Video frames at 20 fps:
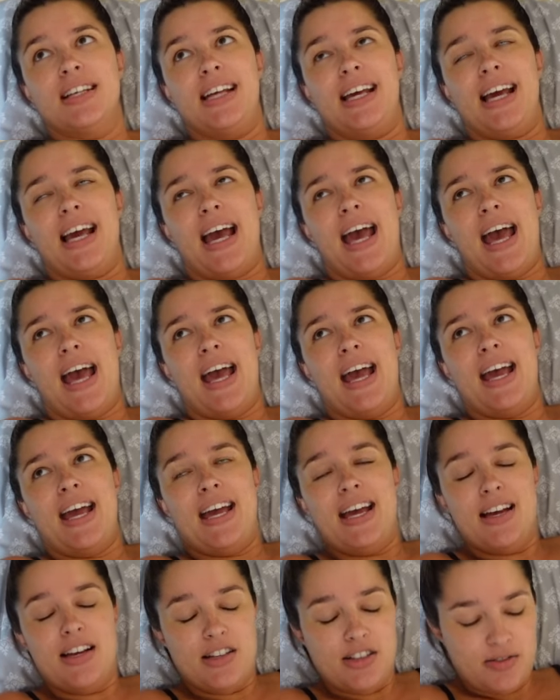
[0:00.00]

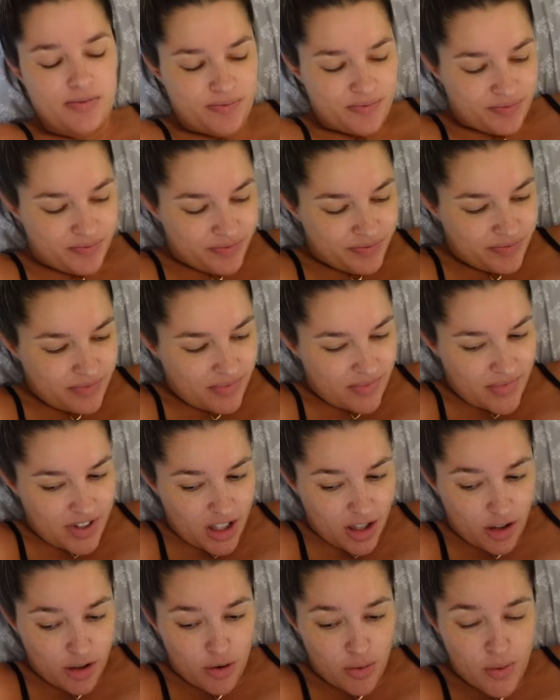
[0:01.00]
Yay!
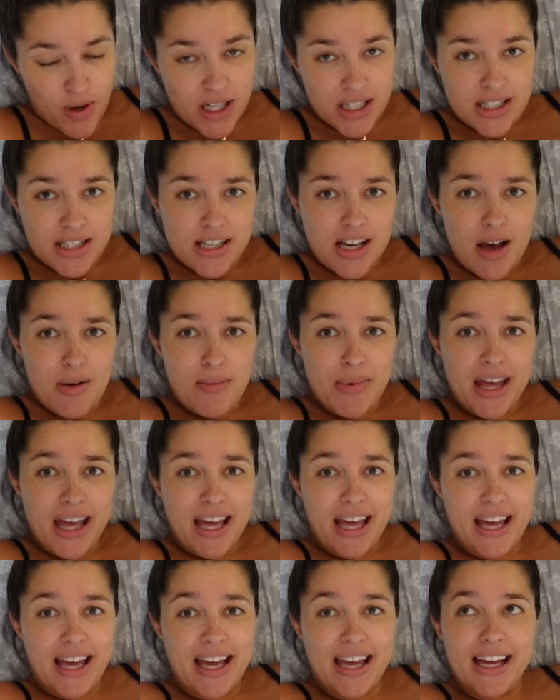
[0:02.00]
Little one's
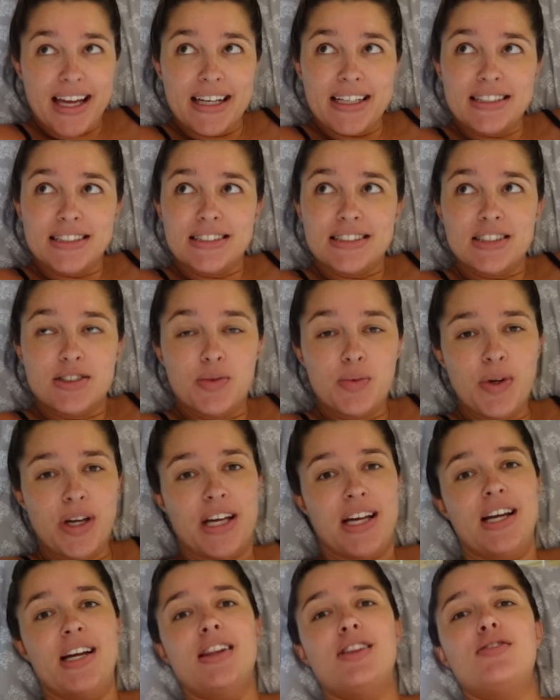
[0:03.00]
coming. We
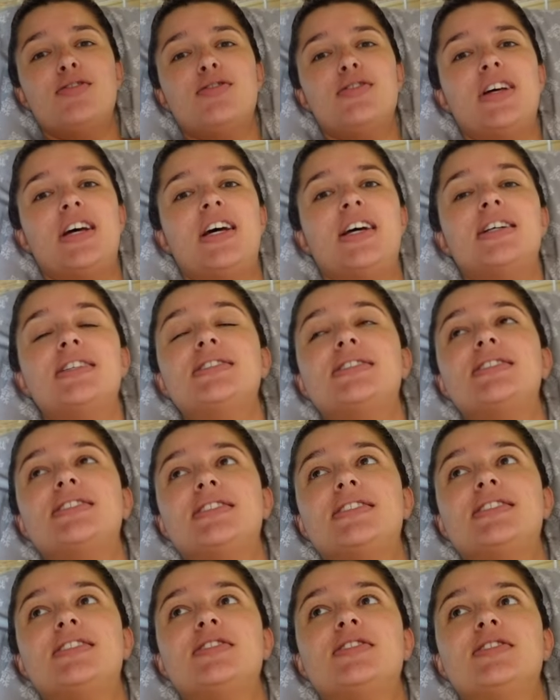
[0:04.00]
can get through
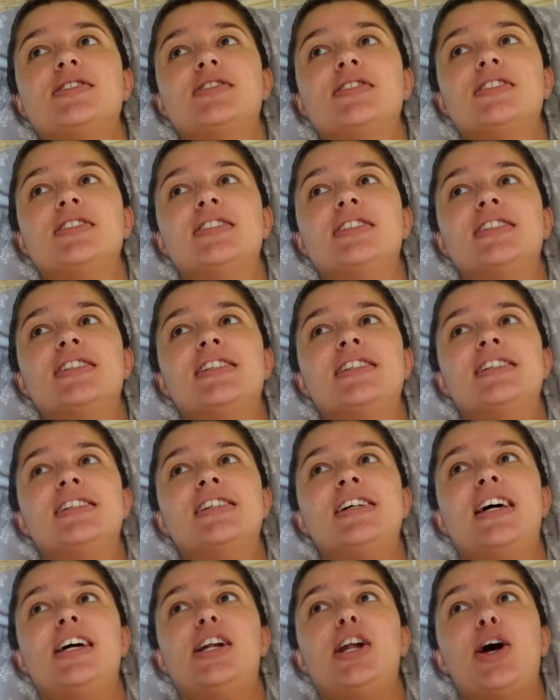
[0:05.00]
this. Not time.
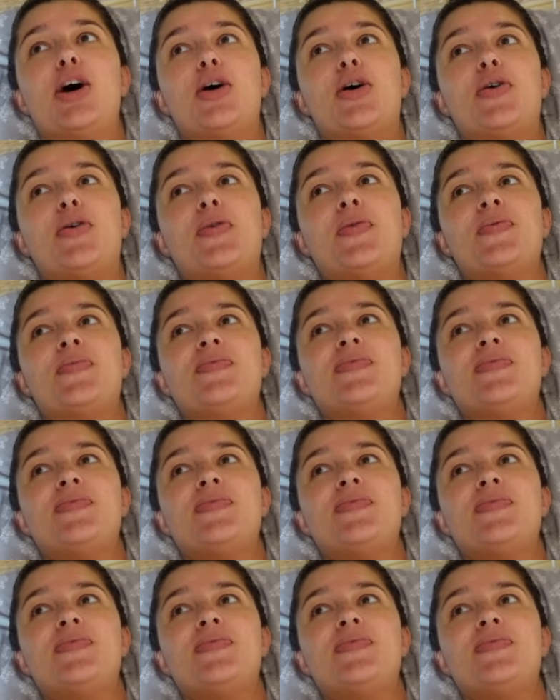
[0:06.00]
I know.